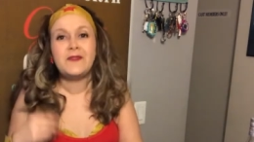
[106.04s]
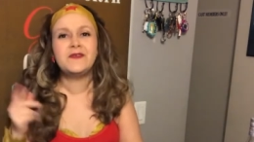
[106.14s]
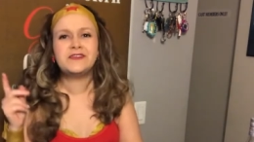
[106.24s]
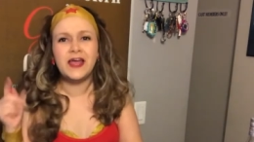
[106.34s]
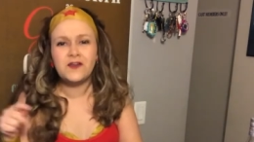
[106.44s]

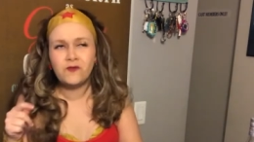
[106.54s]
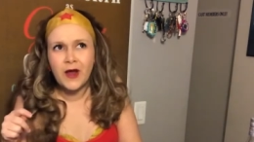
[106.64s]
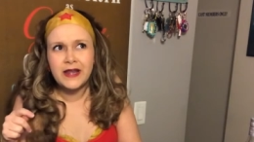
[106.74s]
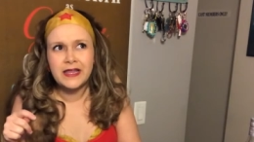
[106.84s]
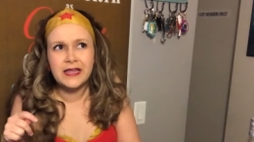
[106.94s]
This kind of
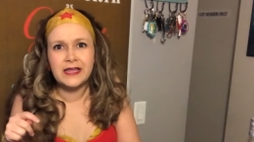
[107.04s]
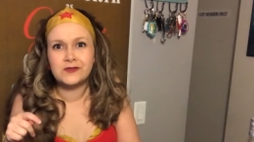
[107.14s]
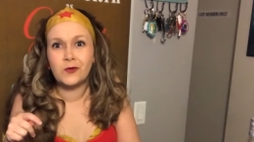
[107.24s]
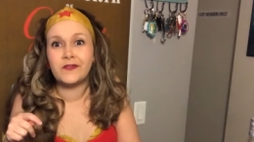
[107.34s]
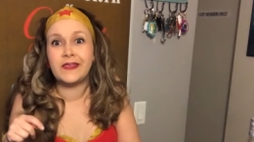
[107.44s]
writing
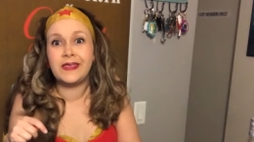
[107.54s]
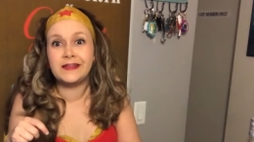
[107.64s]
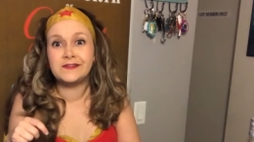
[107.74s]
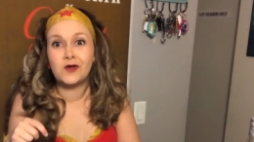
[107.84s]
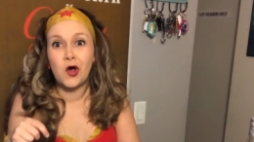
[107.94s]
is what the
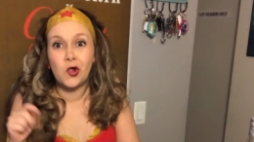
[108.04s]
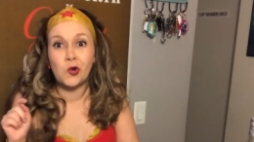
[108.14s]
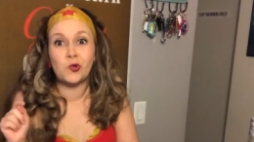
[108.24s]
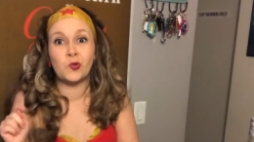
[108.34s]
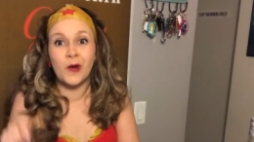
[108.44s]
kids
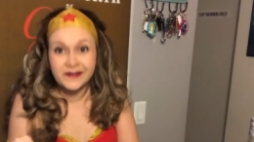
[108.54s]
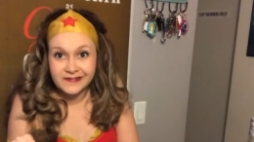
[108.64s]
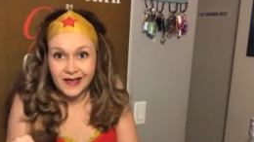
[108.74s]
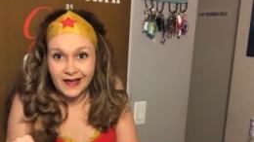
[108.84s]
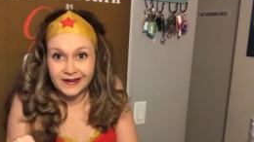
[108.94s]
call
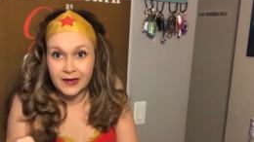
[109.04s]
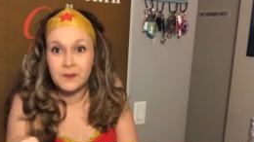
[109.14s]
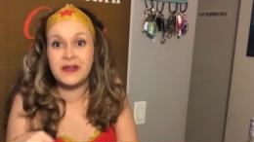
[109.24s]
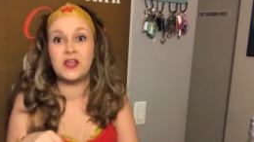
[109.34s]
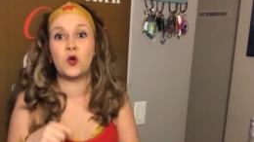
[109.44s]
retconning,
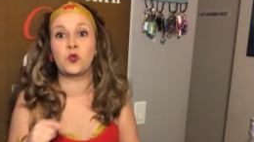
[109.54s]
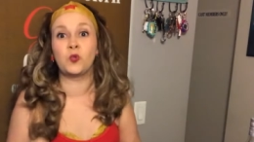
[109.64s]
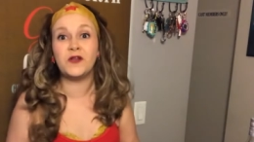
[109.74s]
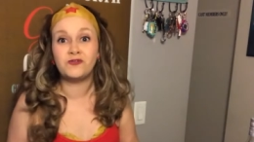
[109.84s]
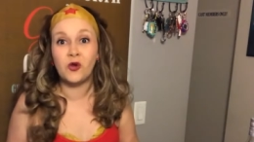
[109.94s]
meaning
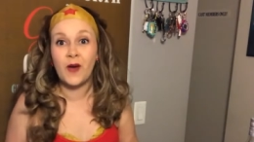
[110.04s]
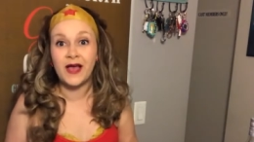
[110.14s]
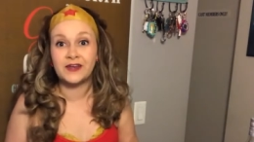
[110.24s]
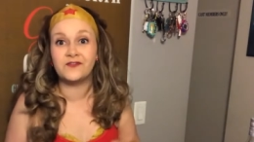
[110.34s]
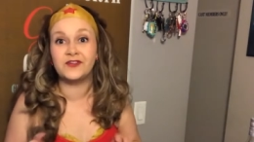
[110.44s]

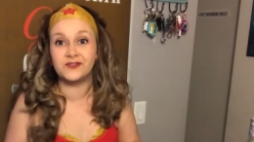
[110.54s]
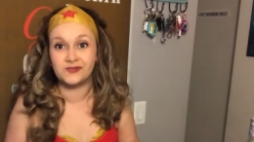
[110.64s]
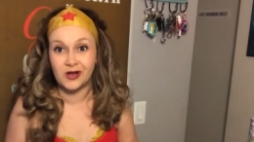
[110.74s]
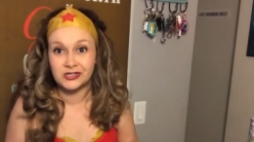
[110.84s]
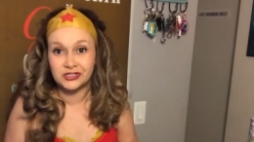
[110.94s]
retroactive
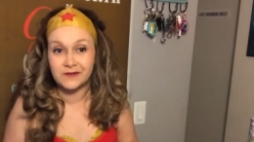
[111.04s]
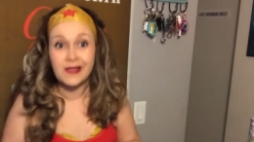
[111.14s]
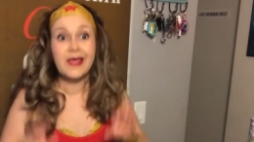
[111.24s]
construction.